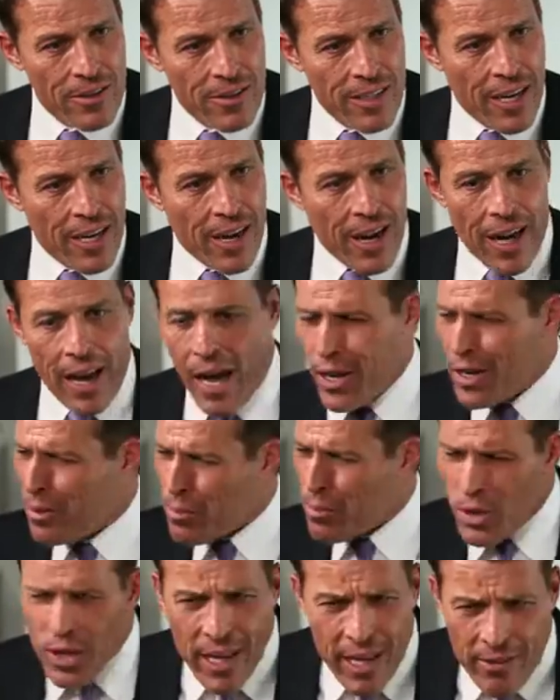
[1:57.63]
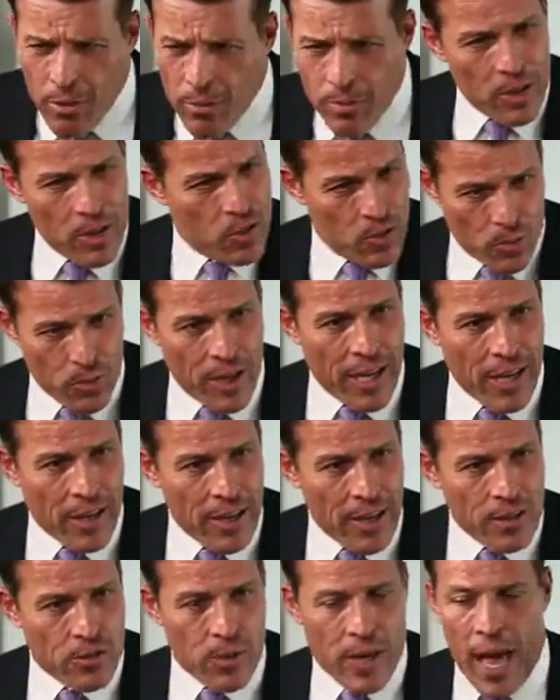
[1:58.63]
You know, I didn't believe it, but it's real.
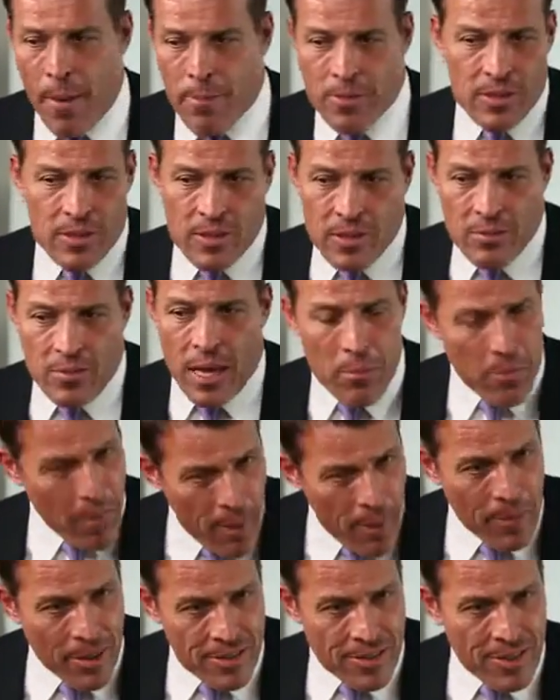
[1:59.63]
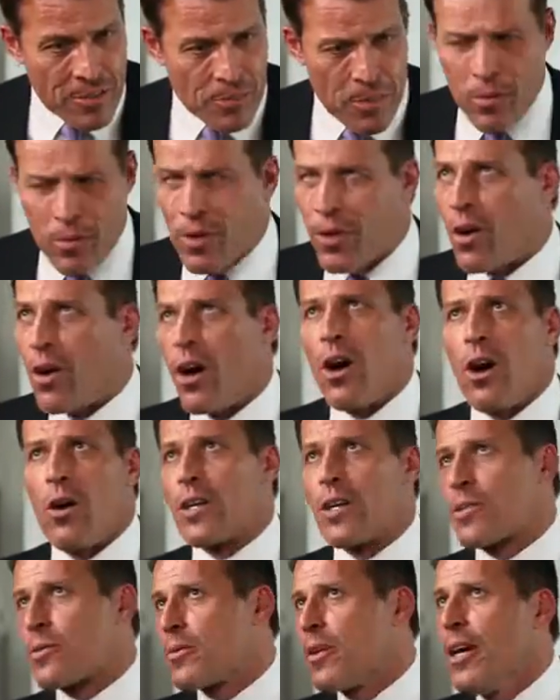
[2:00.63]
That's what happens in my business. People go, oh,
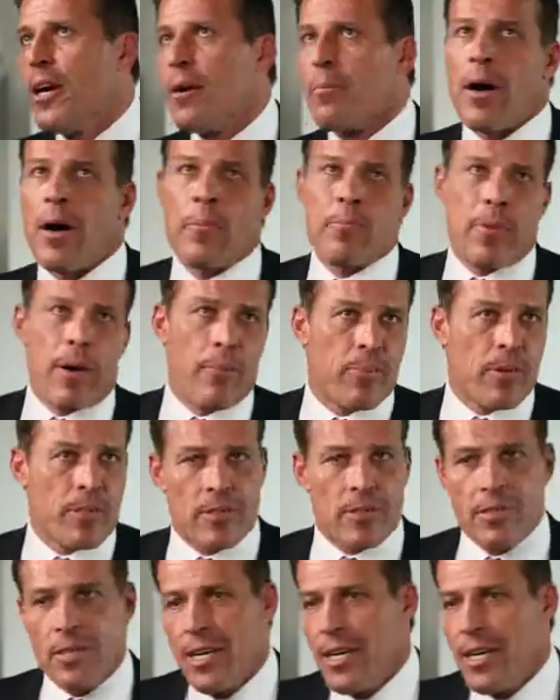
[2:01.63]
it's pump up, it's,